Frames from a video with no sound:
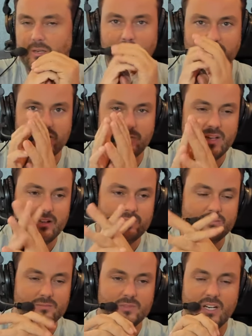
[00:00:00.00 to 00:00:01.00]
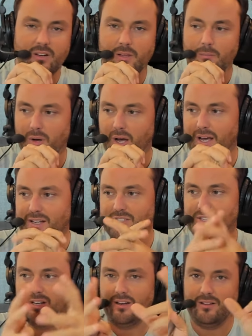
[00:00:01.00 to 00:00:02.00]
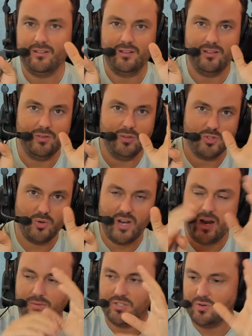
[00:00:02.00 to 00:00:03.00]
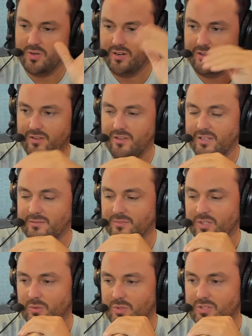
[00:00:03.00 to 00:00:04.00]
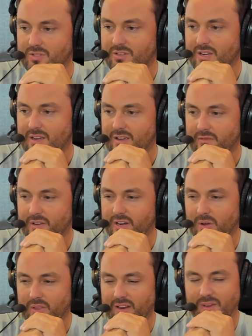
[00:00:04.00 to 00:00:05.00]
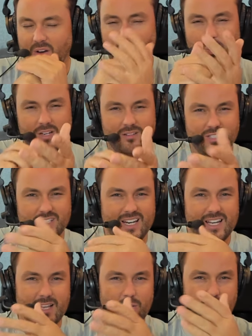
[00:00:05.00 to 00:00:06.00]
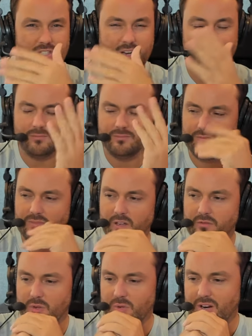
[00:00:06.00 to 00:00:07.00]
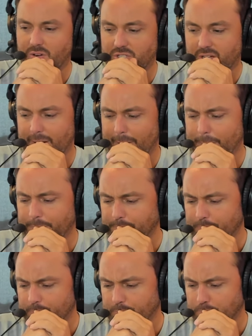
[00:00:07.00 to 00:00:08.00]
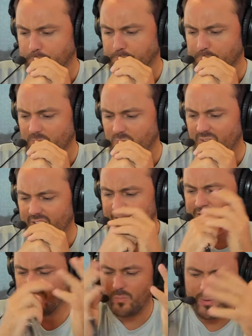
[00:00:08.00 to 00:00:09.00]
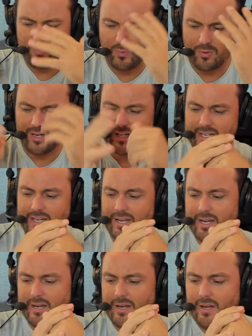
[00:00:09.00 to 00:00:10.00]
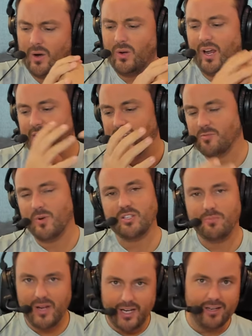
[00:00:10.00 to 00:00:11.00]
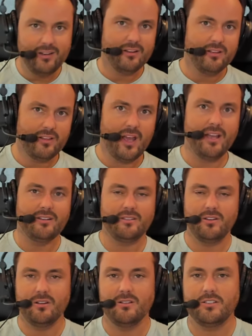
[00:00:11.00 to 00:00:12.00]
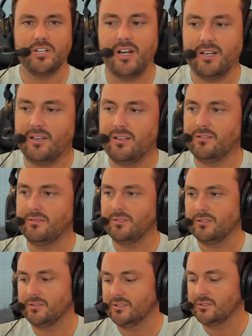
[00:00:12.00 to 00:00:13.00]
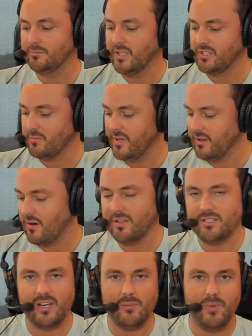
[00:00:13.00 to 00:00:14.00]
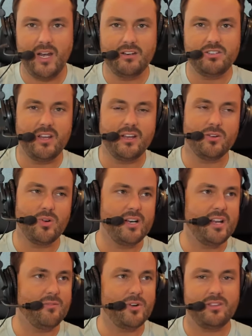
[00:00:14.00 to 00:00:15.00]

seeing Musselman get on the bus, and you know, there's no caption to it other than it was a video that everyone could see that it was done a few years ago. And so people were like, okay, this must mean that Yurecek and Musselman are on the same page. They agreed to